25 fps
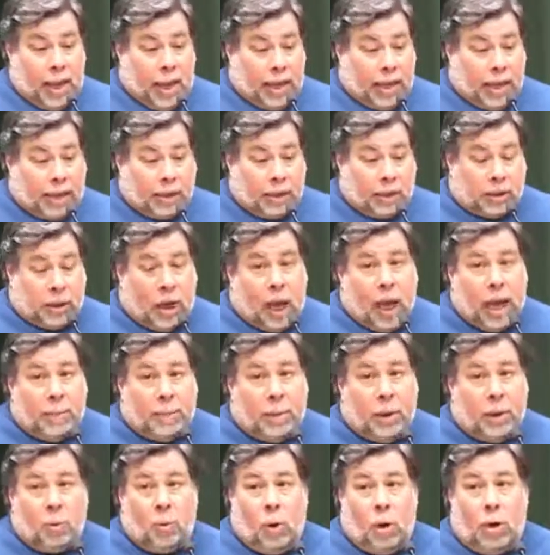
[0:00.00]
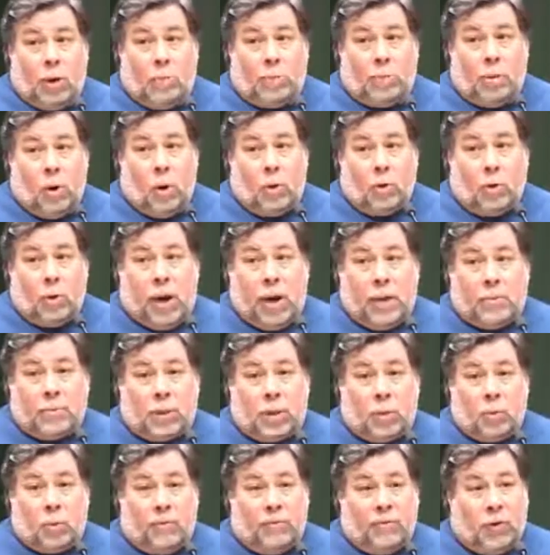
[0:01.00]
and I could type and run the
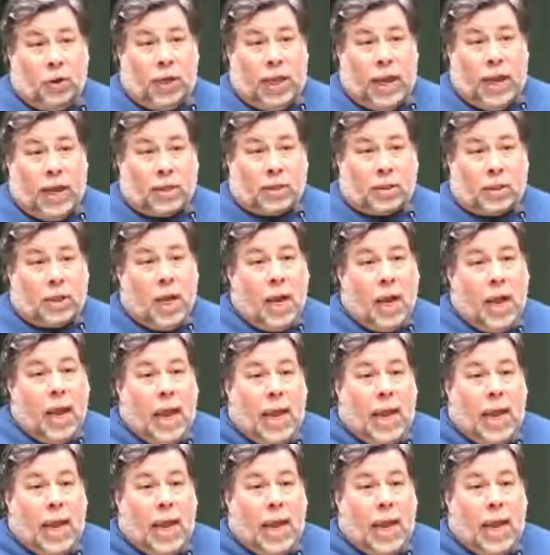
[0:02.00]
programs that were for guests,